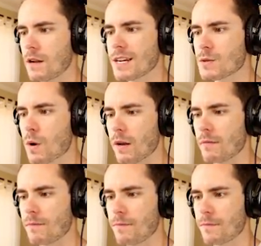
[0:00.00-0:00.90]
Nice
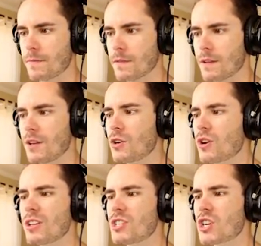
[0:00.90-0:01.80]
one.
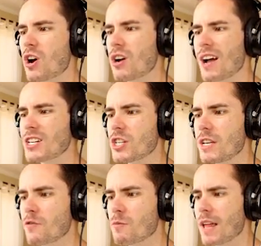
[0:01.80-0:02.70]
Good on you, dog. I
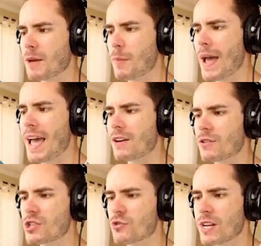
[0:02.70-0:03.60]
should give him like a pat
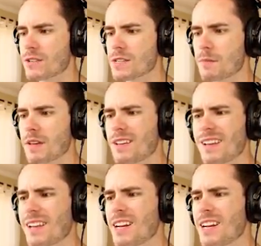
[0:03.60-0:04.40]
or a treat or something.